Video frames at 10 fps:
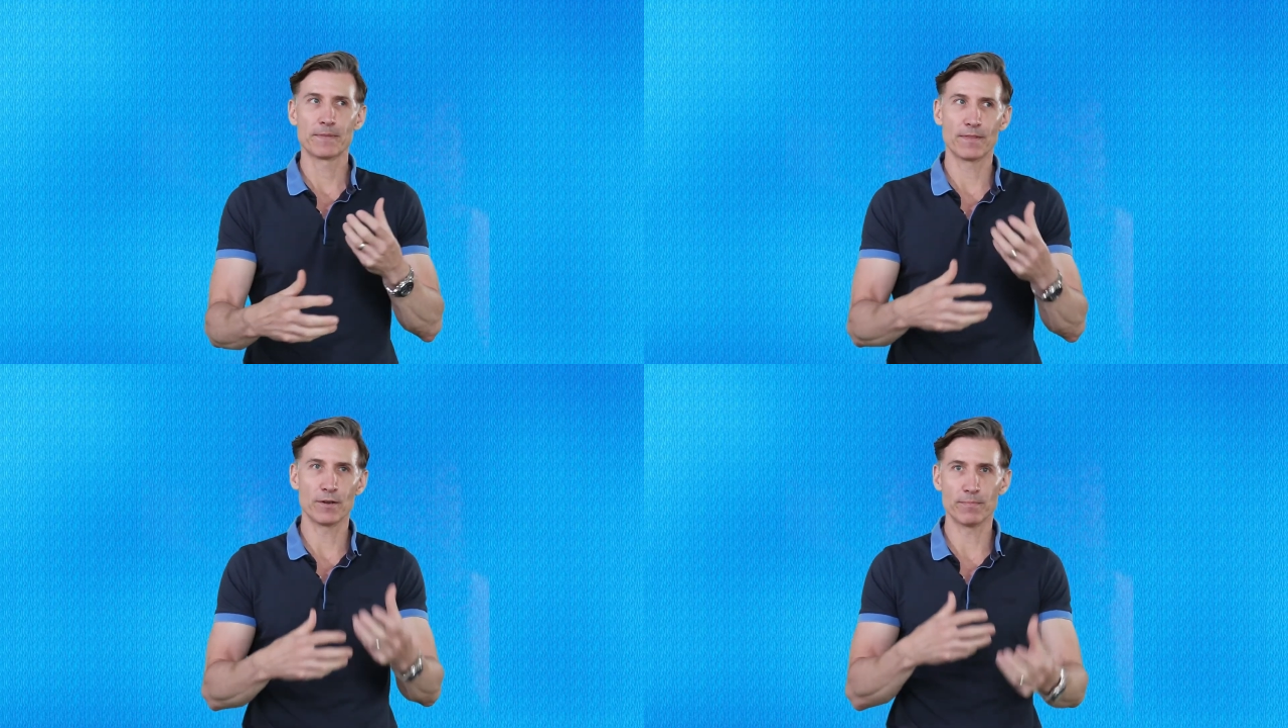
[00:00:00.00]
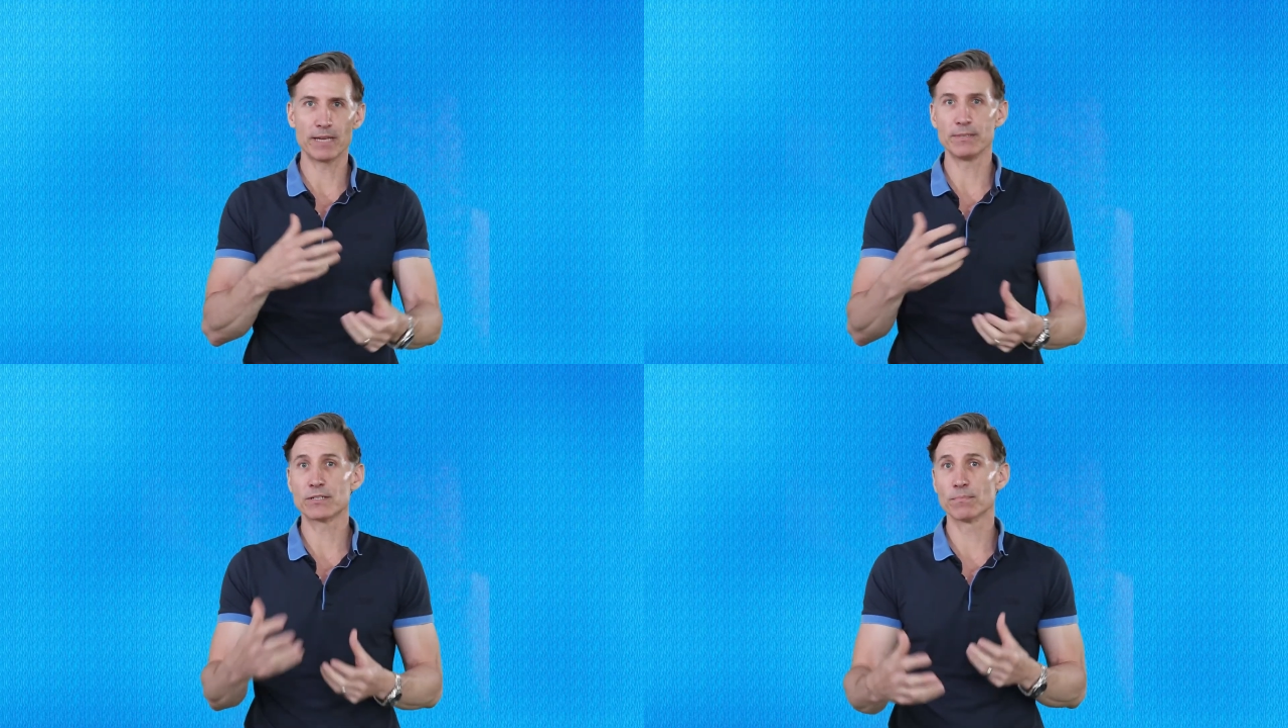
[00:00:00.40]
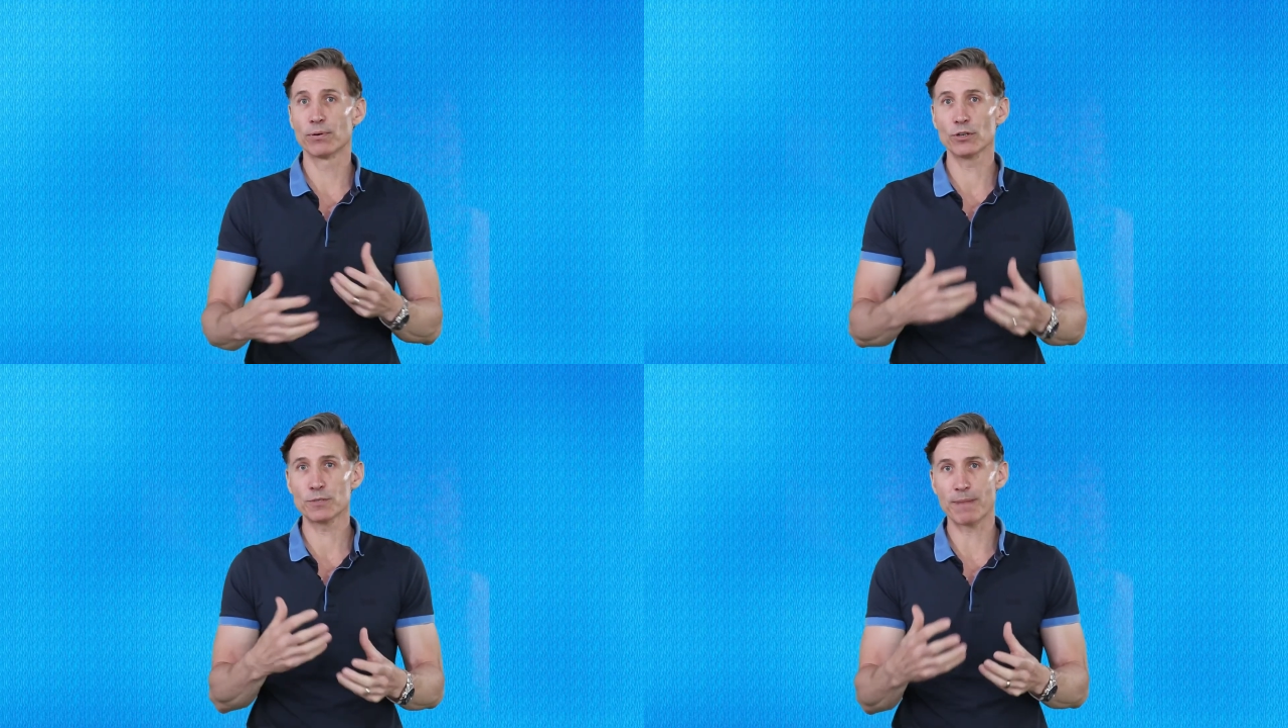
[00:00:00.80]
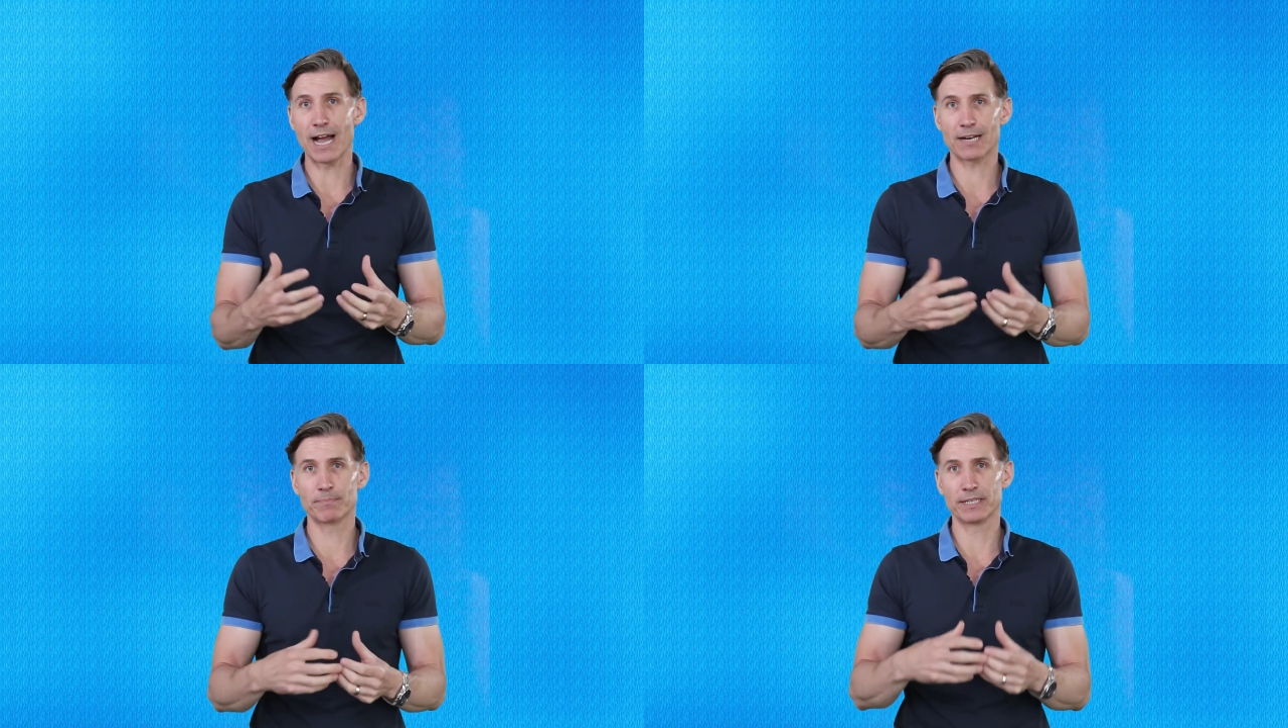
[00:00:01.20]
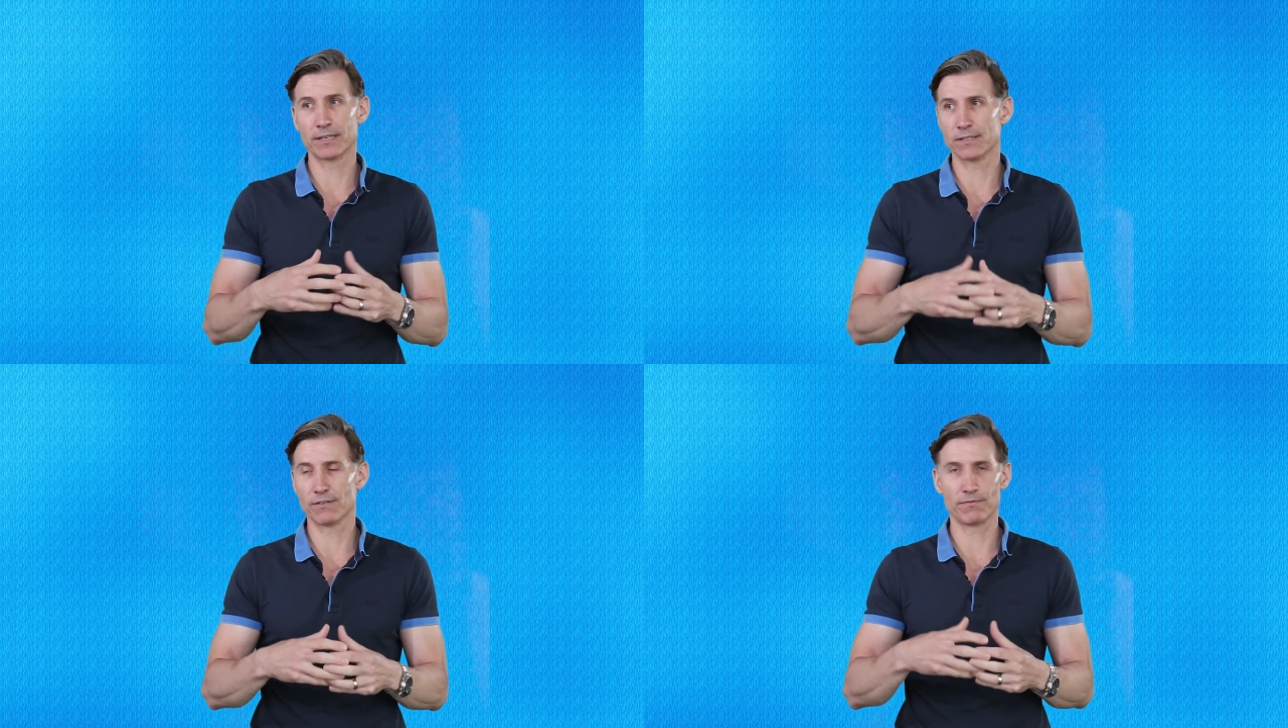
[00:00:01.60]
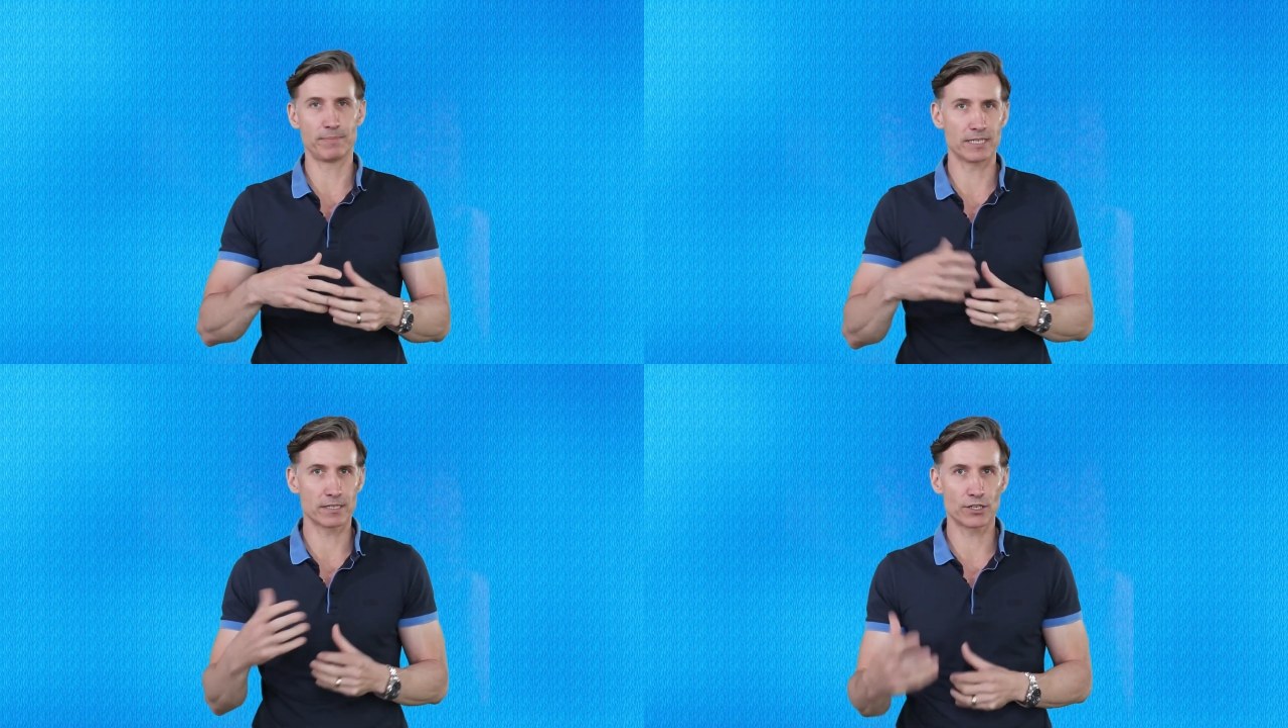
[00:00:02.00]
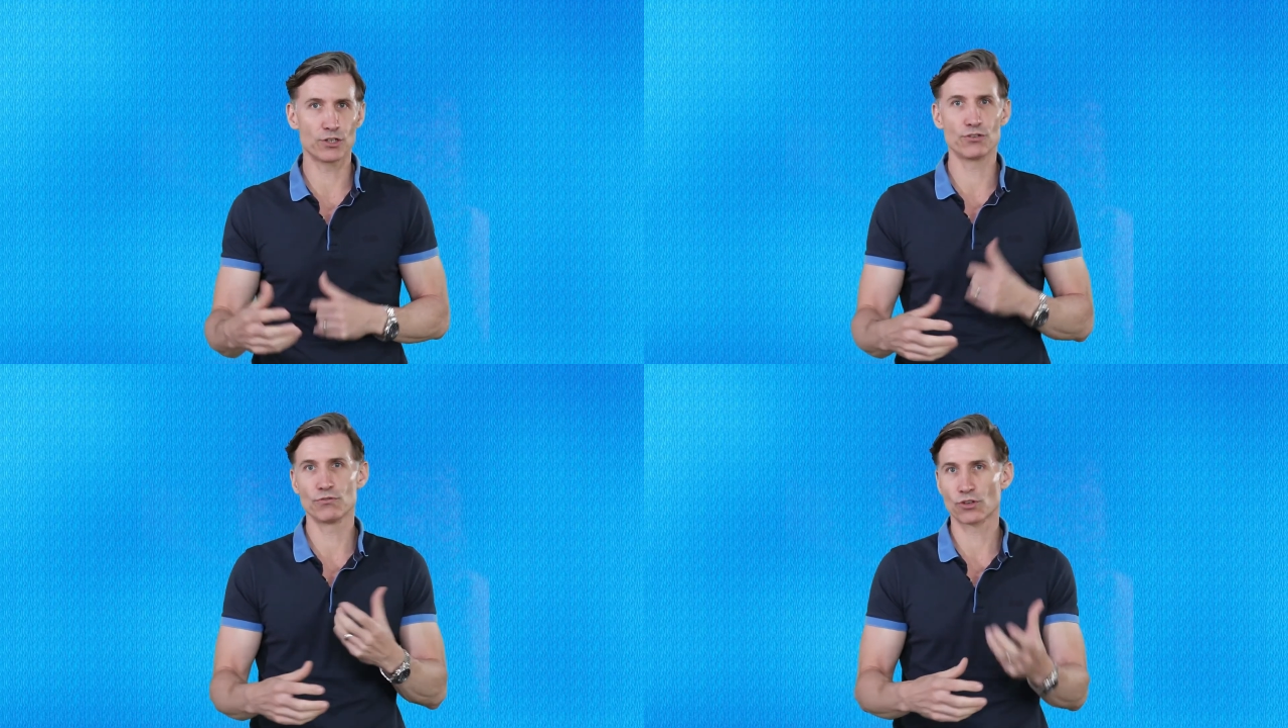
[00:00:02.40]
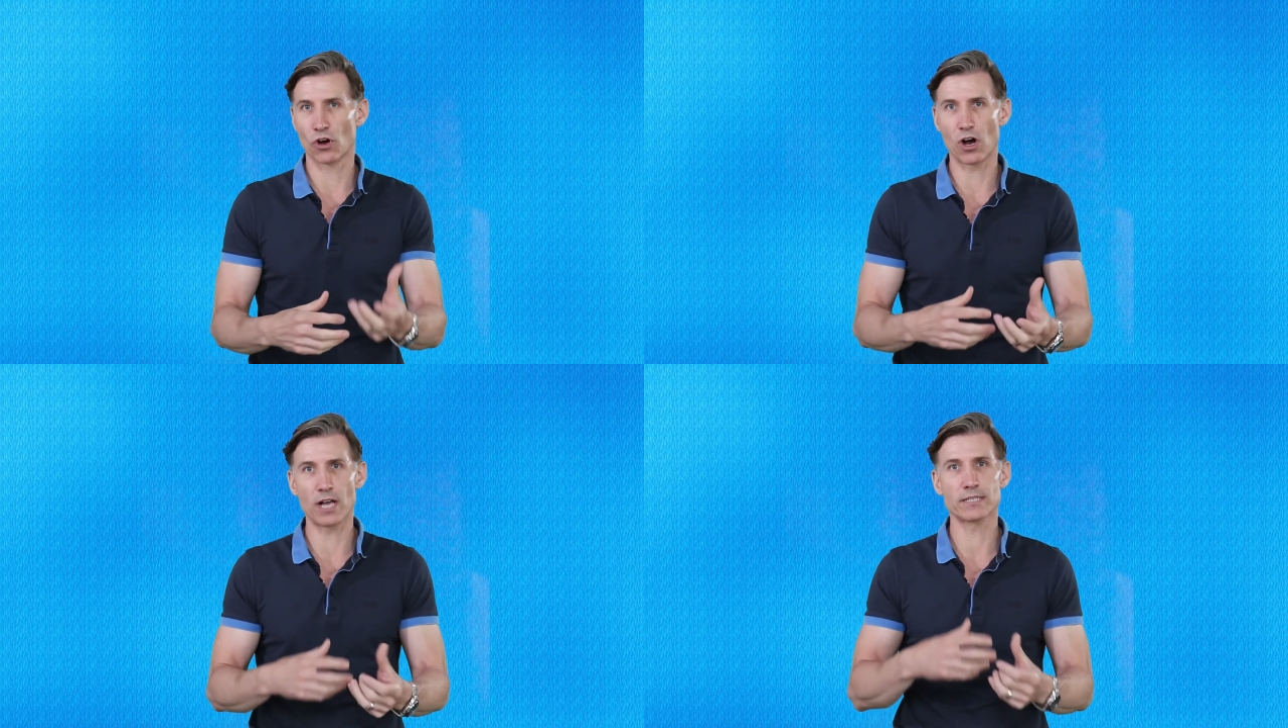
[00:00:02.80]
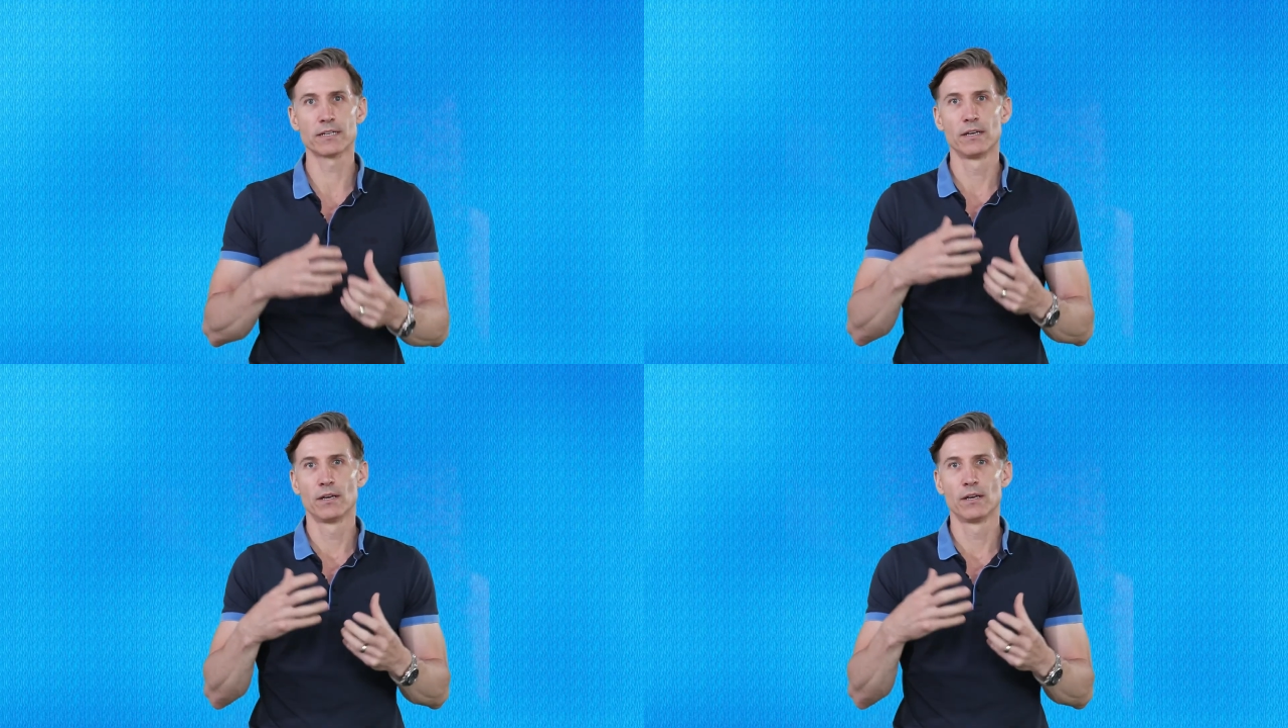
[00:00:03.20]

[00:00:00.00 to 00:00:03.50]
There may be some pushback because of business issues, cost,